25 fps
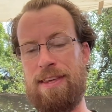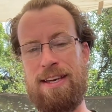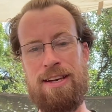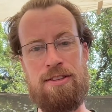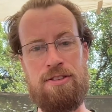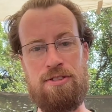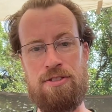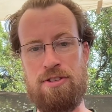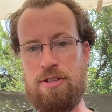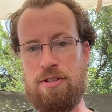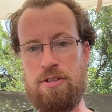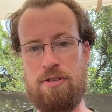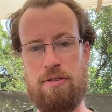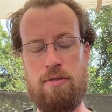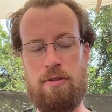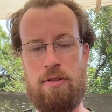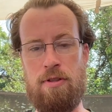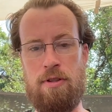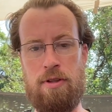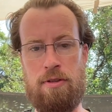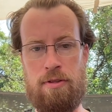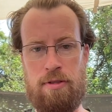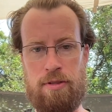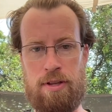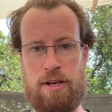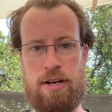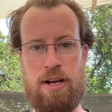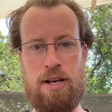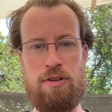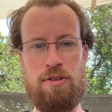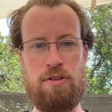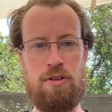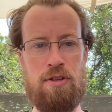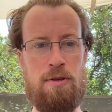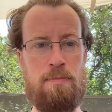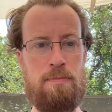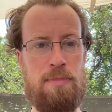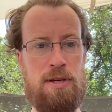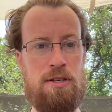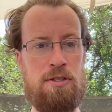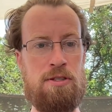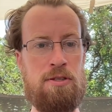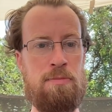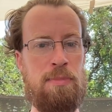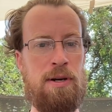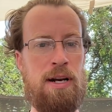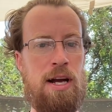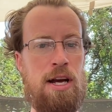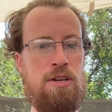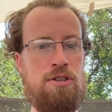It's just the nature of the
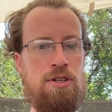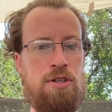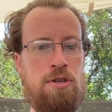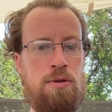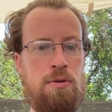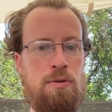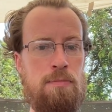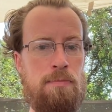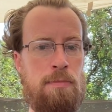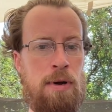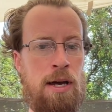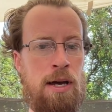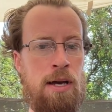beast. But I shoot